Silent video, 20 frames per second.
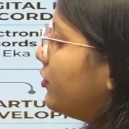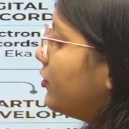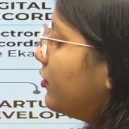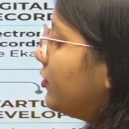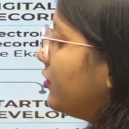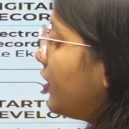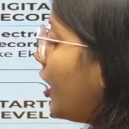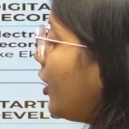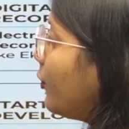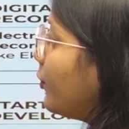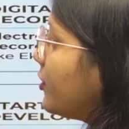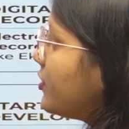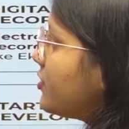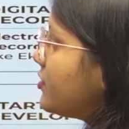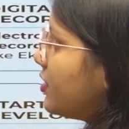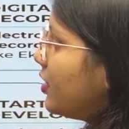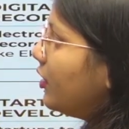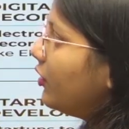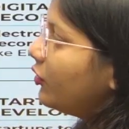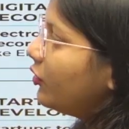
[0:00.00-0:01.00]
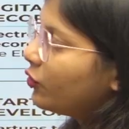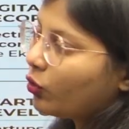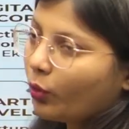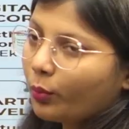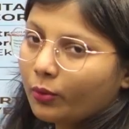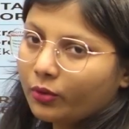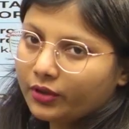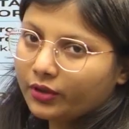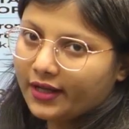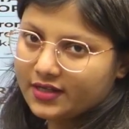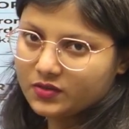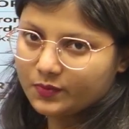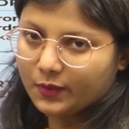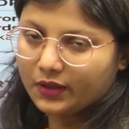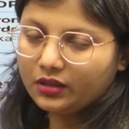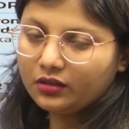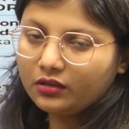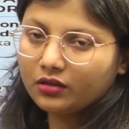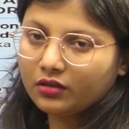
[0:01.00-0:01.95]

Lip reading: Da Vinci robot has been